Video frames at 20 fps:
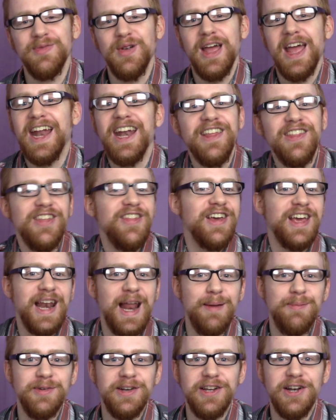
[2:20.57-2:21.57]
Anything that can
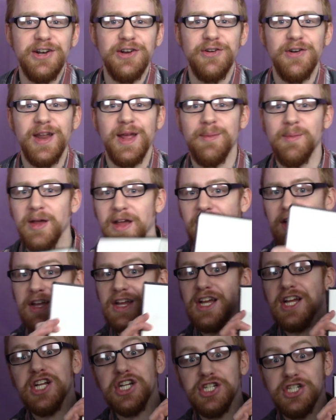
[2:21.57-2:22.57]
happen in a dream,
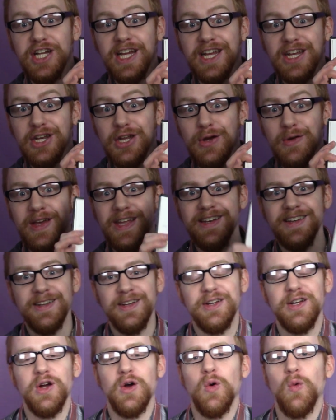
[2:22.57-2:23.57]
she can do it
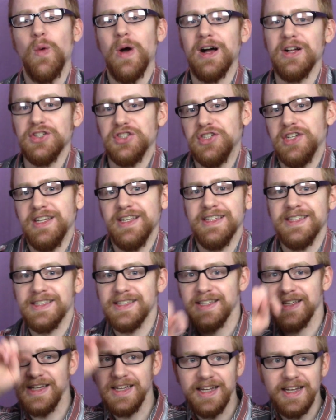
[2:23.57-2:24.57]
while
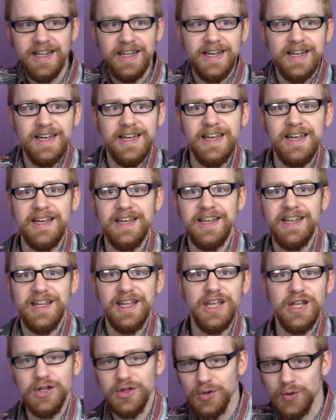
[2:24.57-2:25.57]
she's in
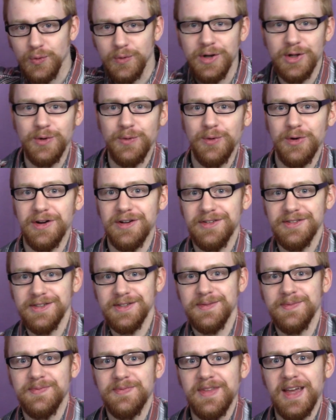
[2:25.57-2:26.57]
the real world.
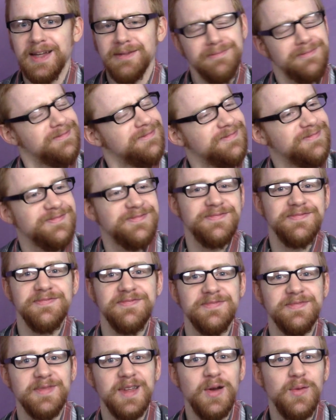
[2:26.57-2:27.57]
That,
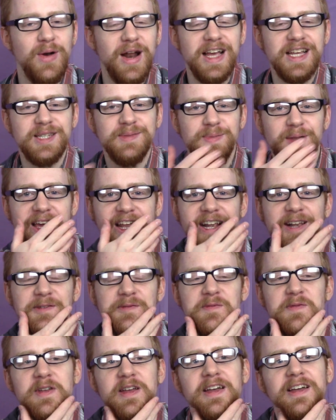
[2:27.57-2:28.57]
when I explain
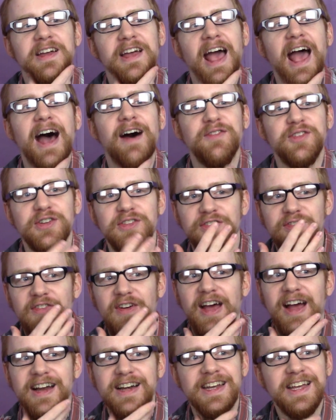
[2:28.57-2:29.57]
it after the
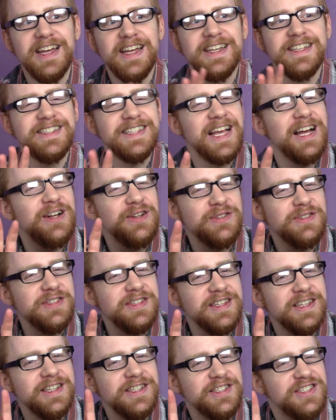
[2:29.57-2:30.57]
fact, it
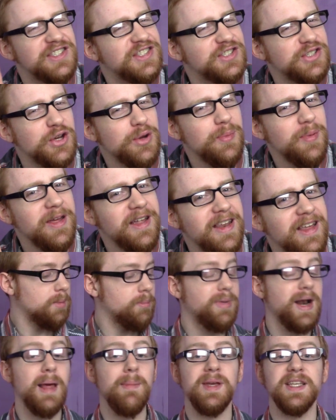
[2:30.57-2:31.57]
sounds stupid,
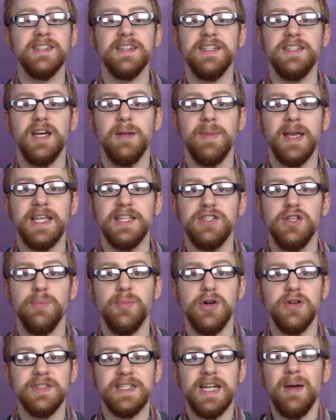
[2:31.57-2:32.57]
but I'm basically done making
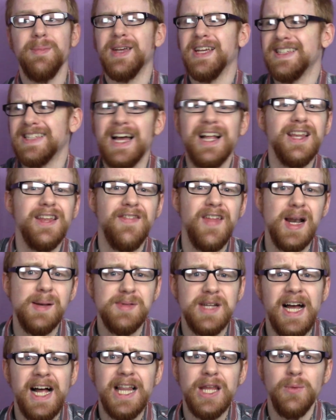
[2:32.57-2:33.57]
superheroes now because I'll leave that up
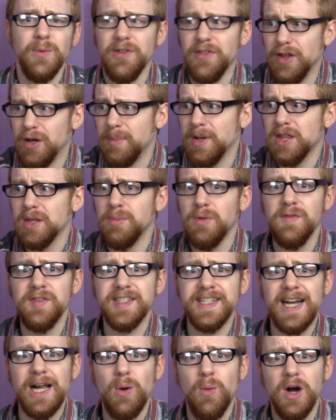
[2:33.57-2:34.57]
to Hollywood. They'll make the
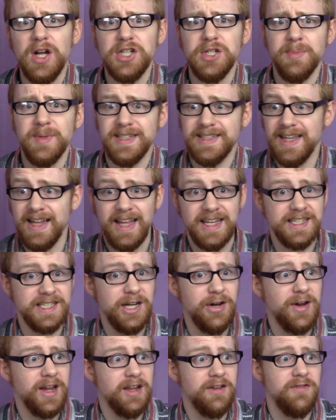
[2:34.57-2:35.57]
movies and I'll watch them because I like
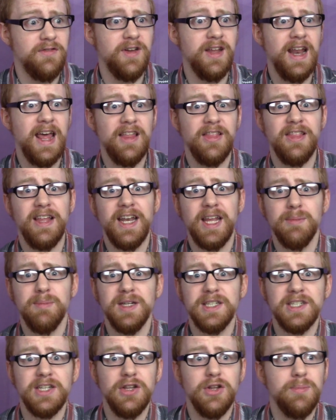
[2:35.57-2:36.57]
staring at fit, athletic,
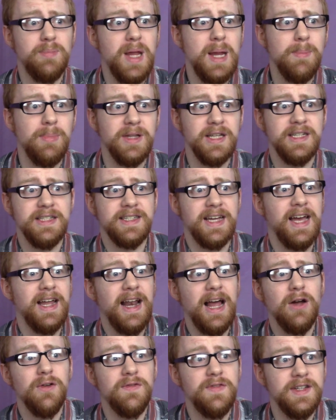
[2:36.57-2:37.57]
muscular people in tight
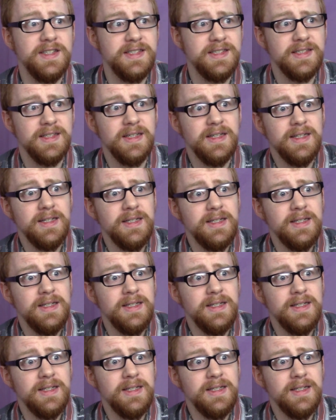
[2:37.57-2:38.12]
outfits.